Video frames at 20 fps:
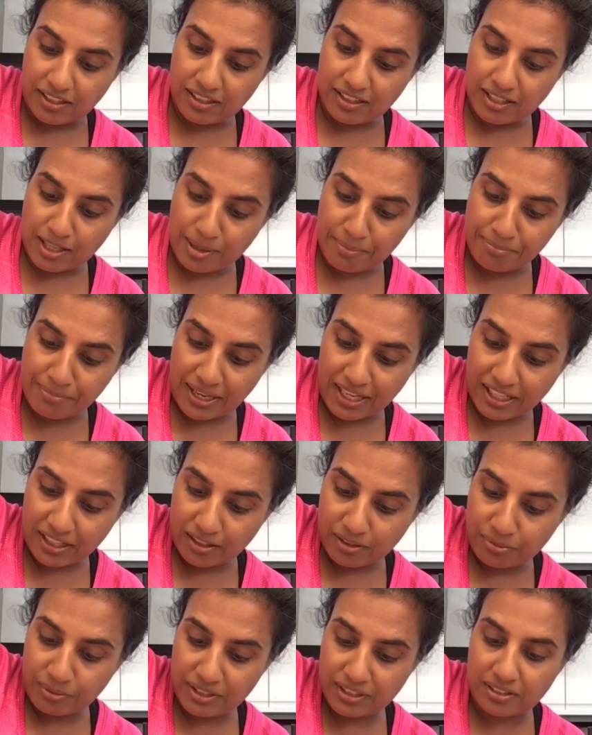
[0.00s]
come
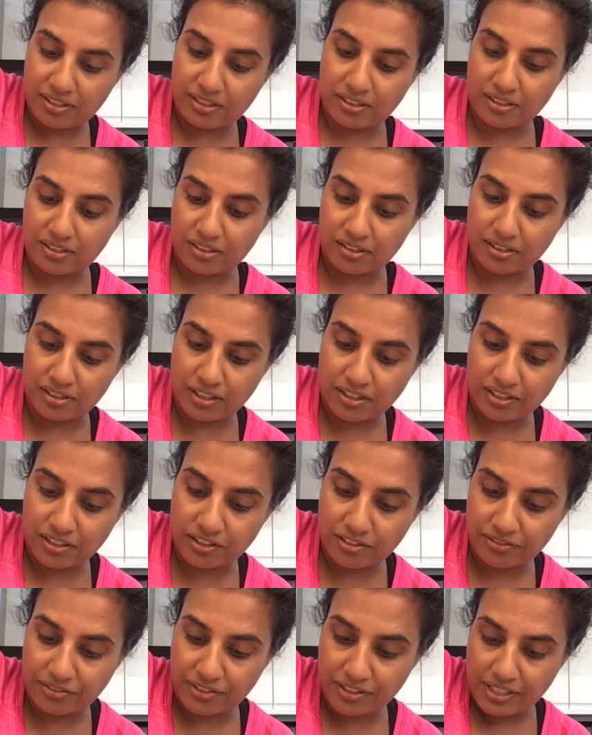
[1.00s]
back with our kind
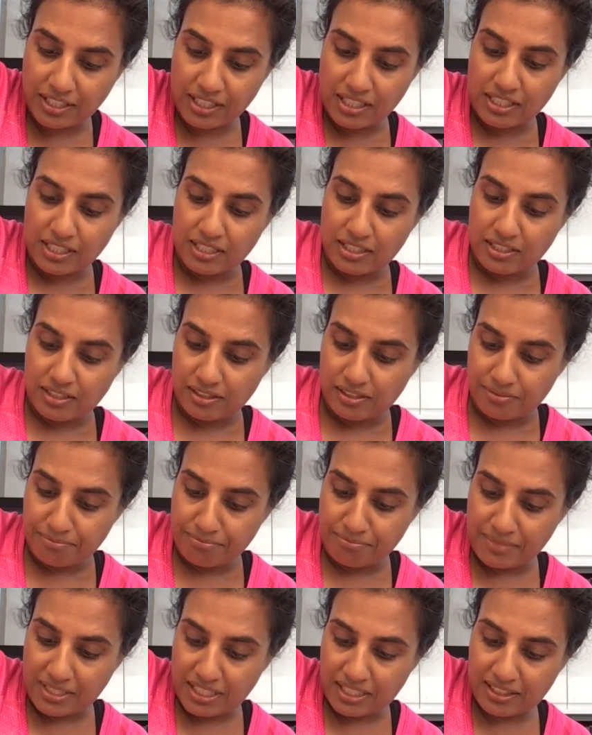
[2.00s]
of
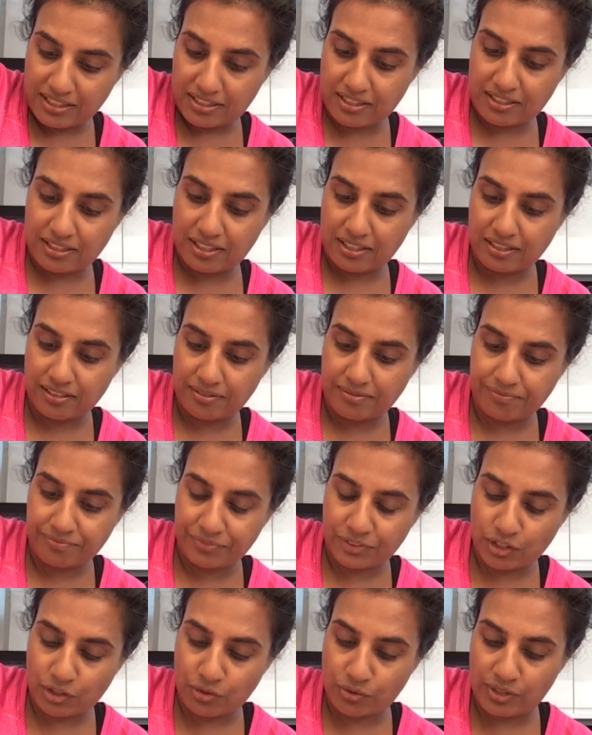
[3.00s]
mixed
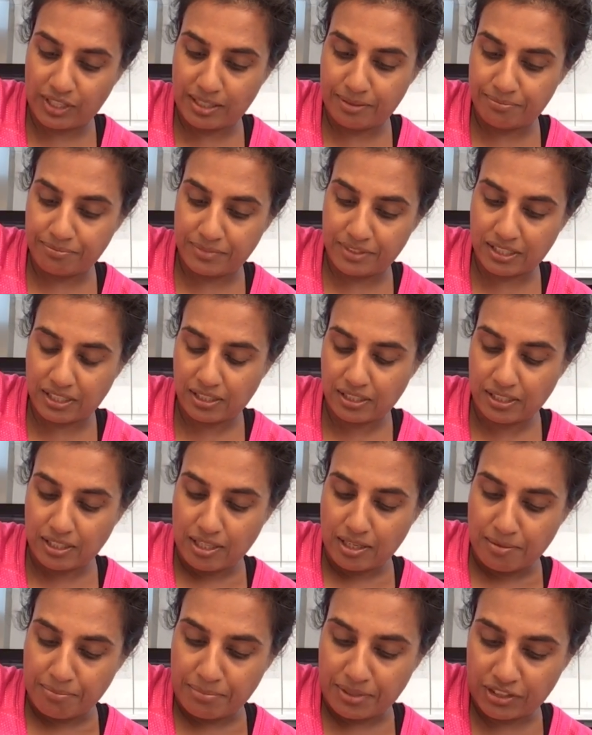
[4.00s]
creamed
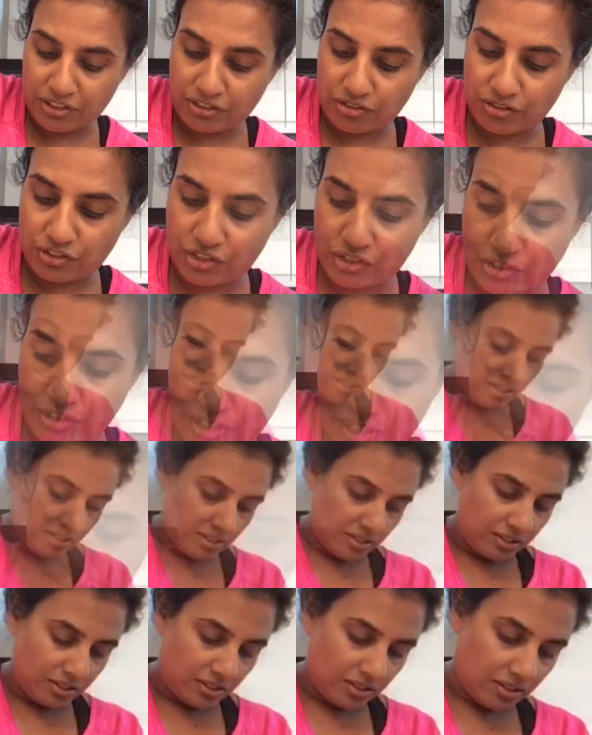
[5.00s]
butter and sugar.
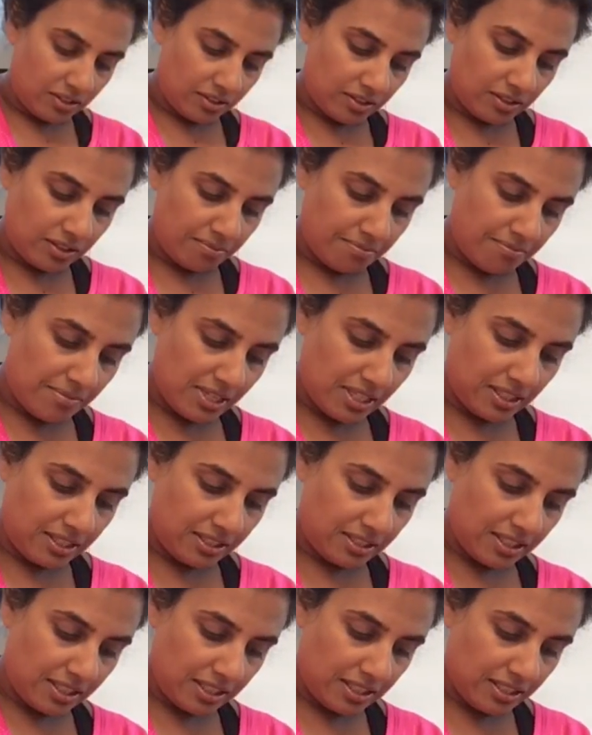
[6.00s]
Start to
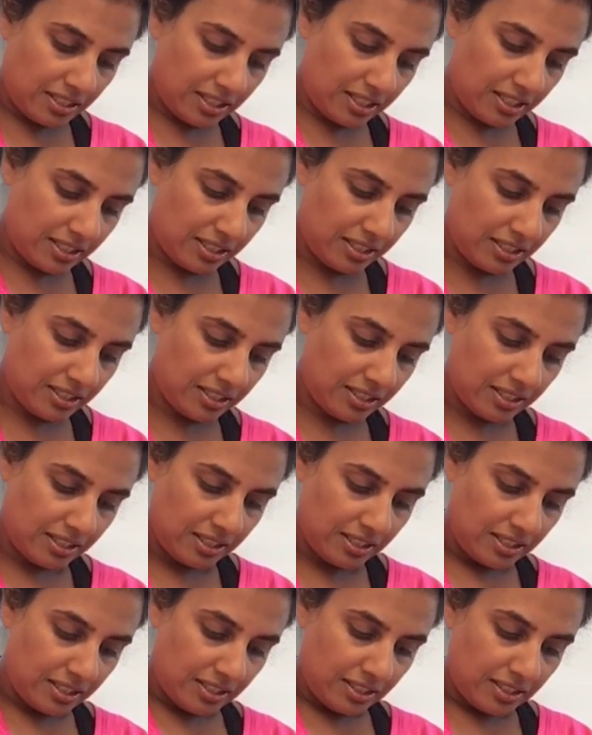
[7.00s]
mix it
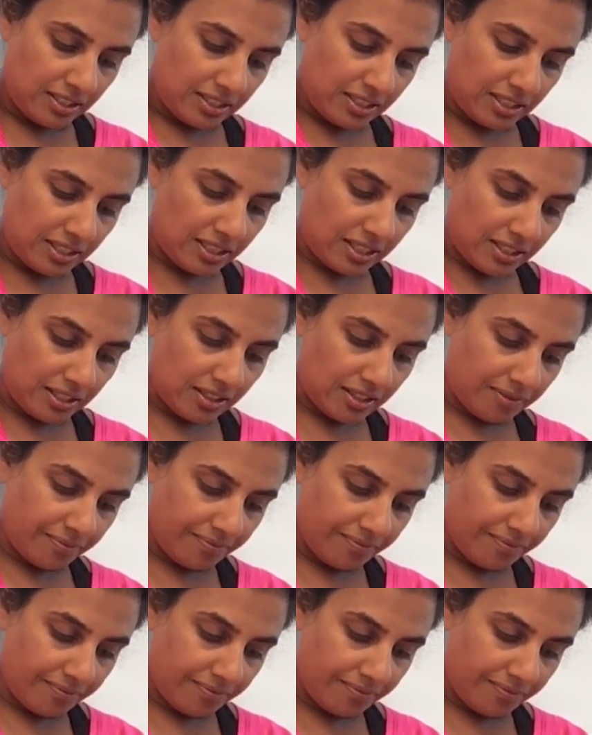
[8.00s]
together.